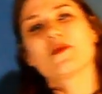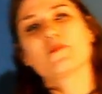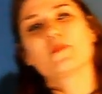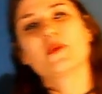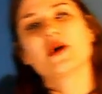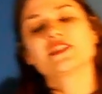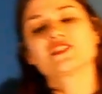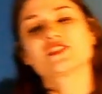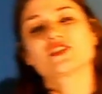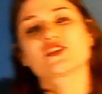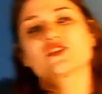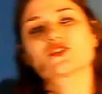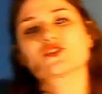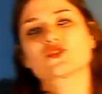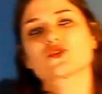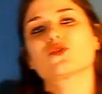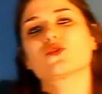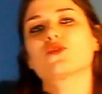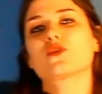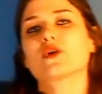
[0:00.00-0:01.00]
But your
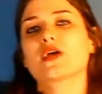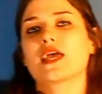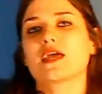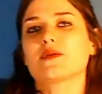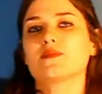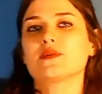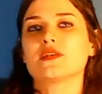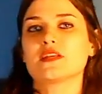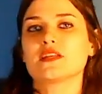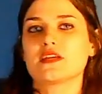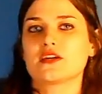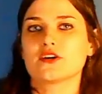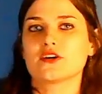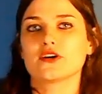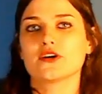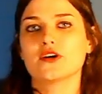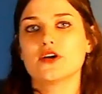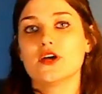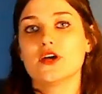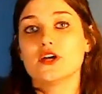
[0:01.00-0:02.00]
soul came in
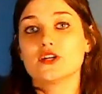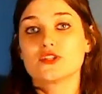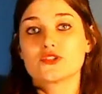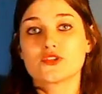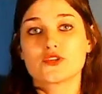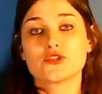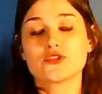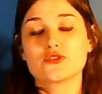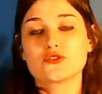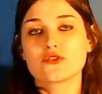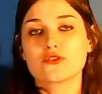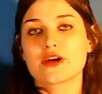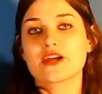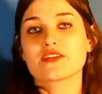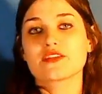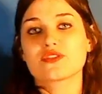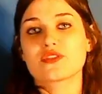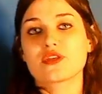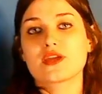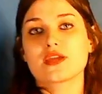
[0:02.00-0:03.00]
here to do
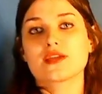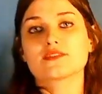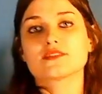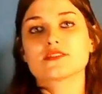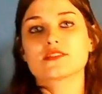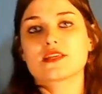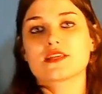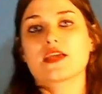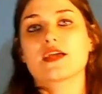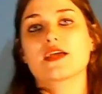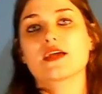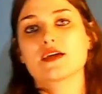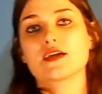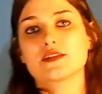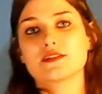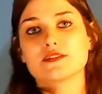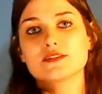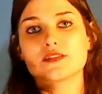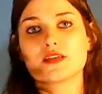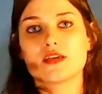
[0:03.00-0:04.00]
great things,
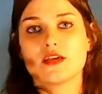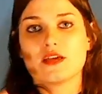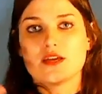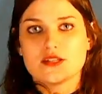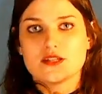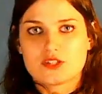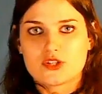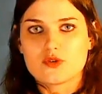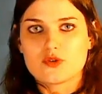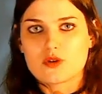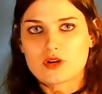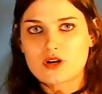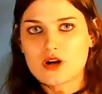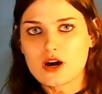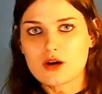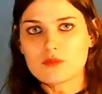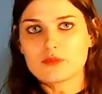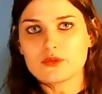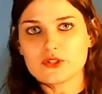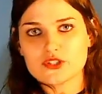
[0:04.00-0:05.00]
and to
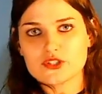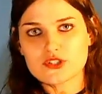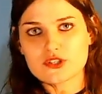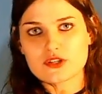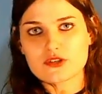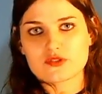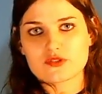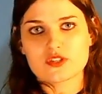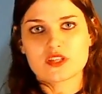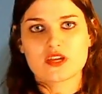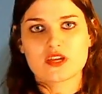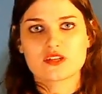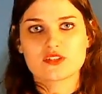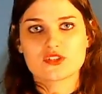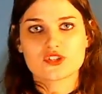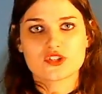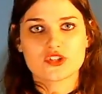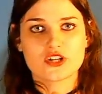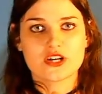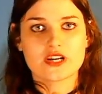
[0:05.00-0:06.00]
accomplish those things,
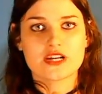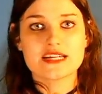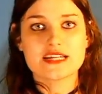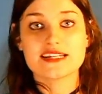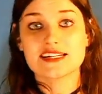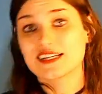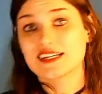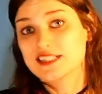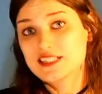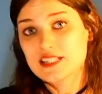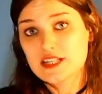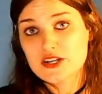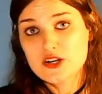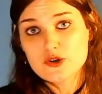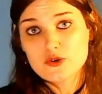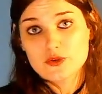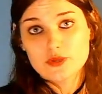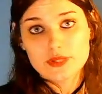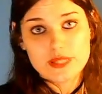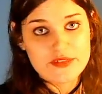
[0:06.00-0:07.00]
you're going to need to
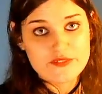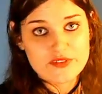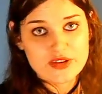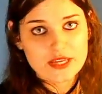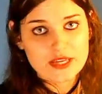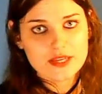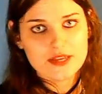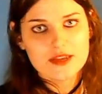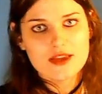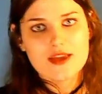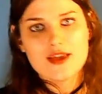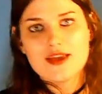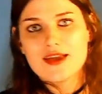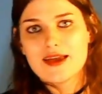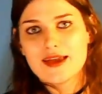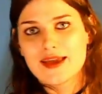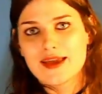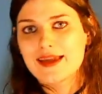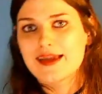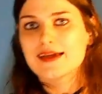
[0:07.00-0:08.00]
continue living.
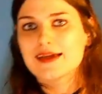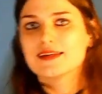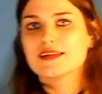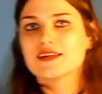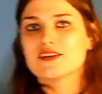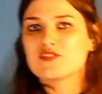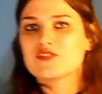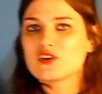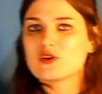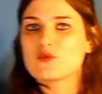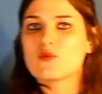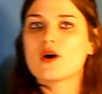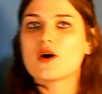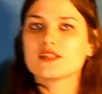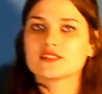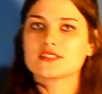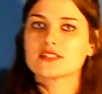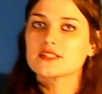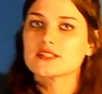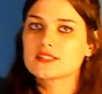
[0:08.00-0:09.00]
And if you want
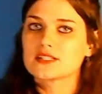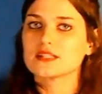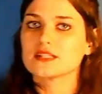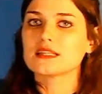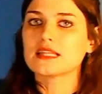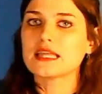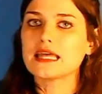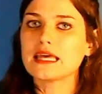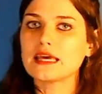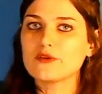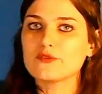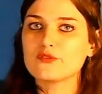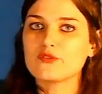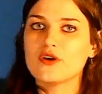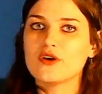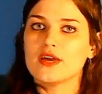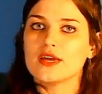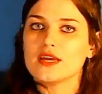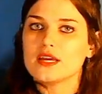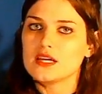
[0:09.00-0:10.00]
to live
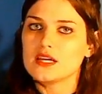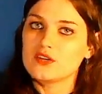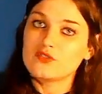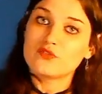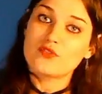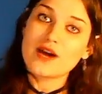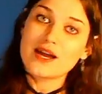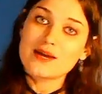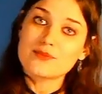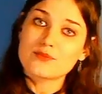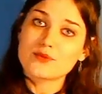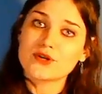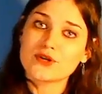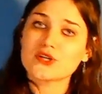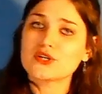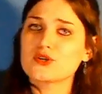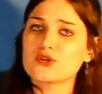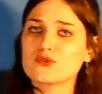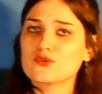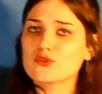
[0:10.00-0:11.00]
in vibrant
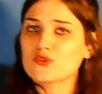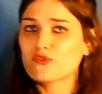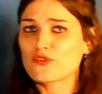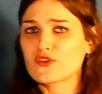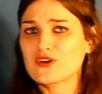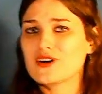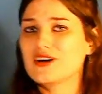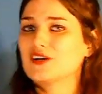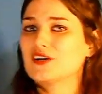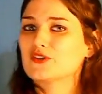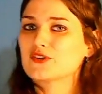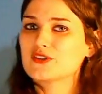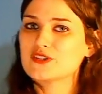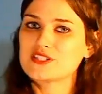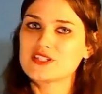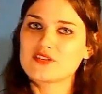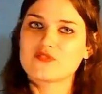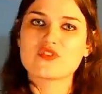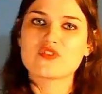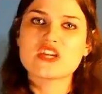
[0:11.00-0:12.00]
youth for hundreds
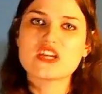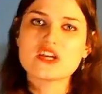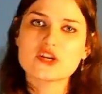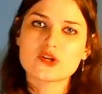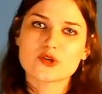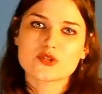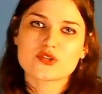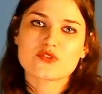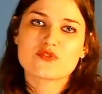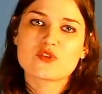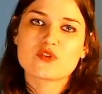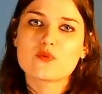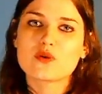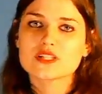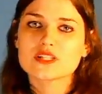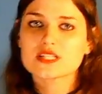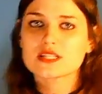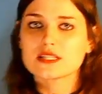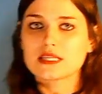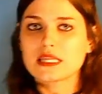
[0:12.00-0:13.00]
of years, if you want
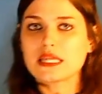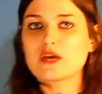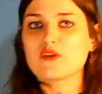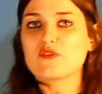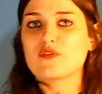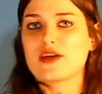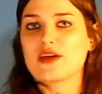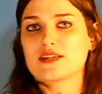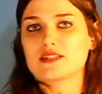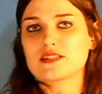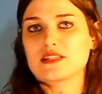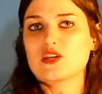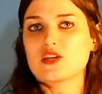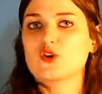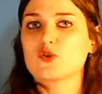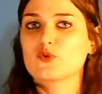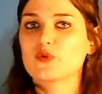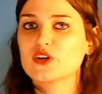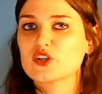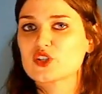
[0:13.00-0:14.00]
to live as the
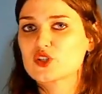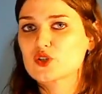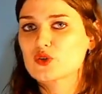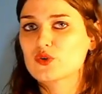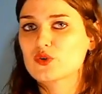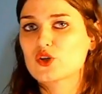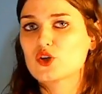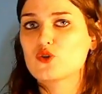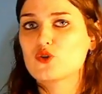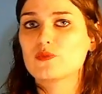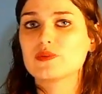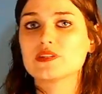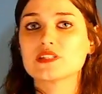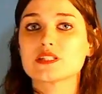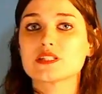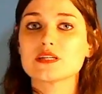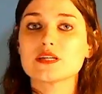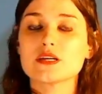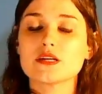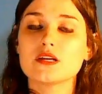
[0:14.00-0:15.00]
original humans
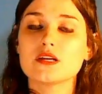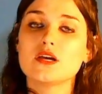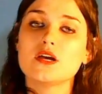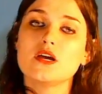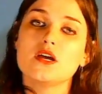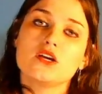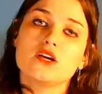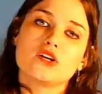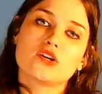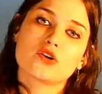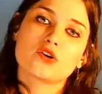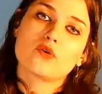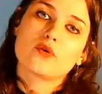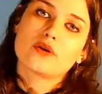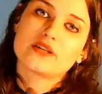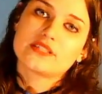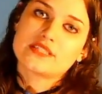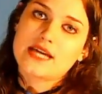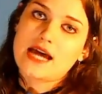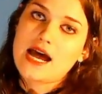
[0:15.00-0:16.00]
did, you're
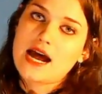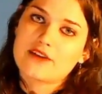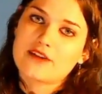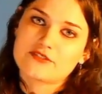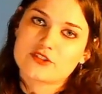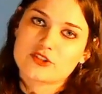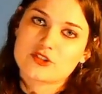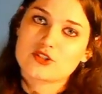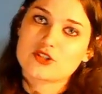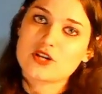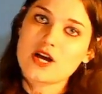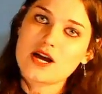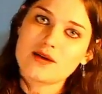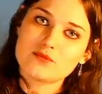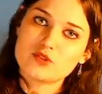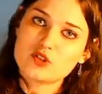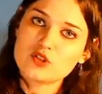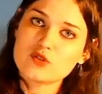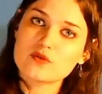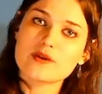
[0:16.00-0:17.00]
going to have to stop
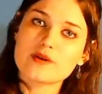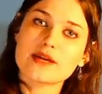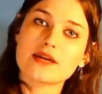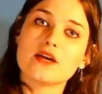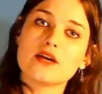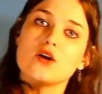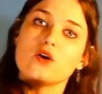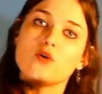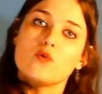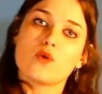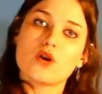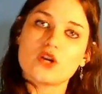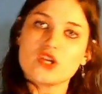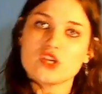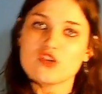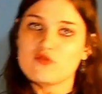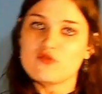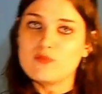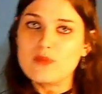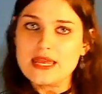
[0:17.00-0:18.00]
doing what
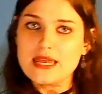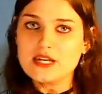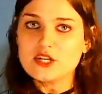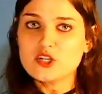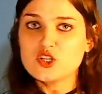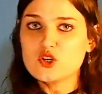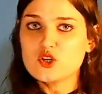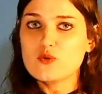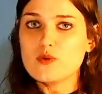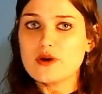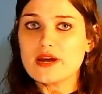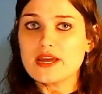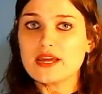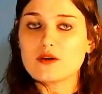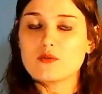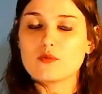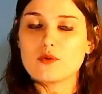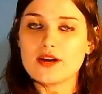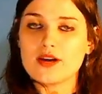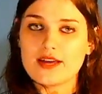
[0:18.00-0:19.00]
you've been doing,
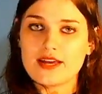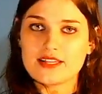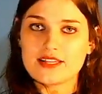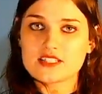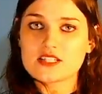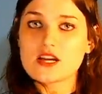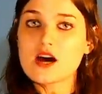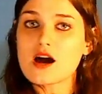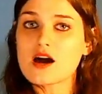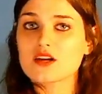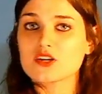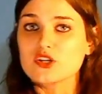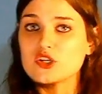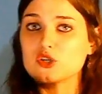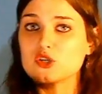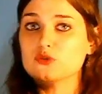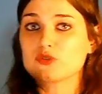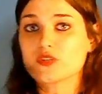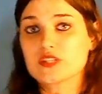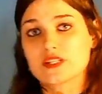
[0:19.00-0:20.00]
what has gotten
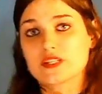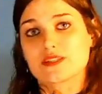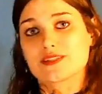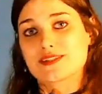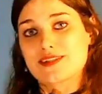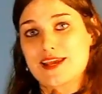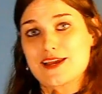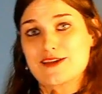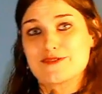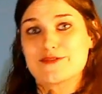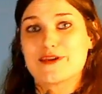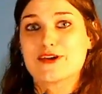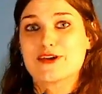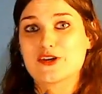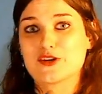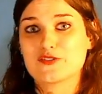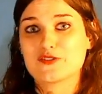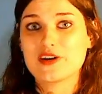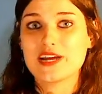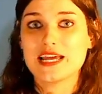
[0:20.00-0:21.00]
you to the state that
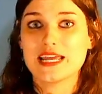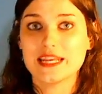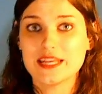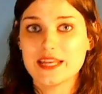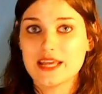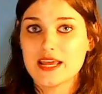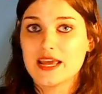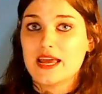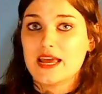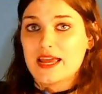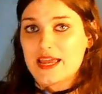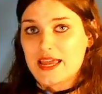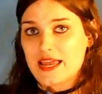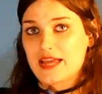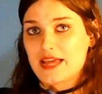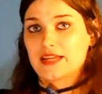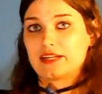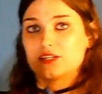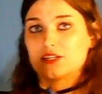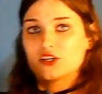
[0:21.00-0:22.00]
you're in,
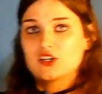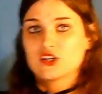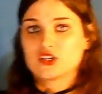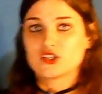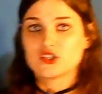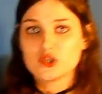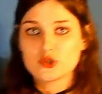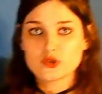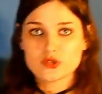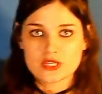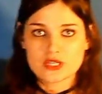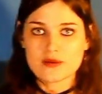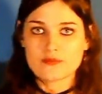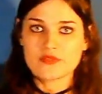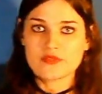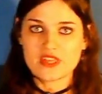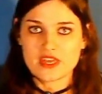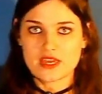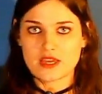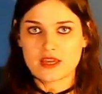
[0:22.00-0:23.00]
and do
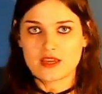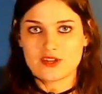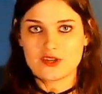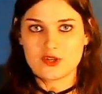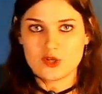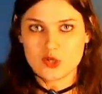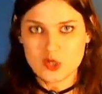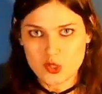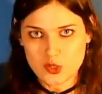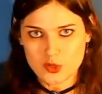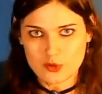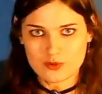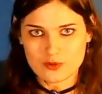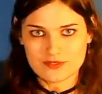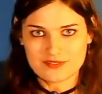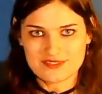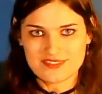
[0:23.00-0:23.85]
something new.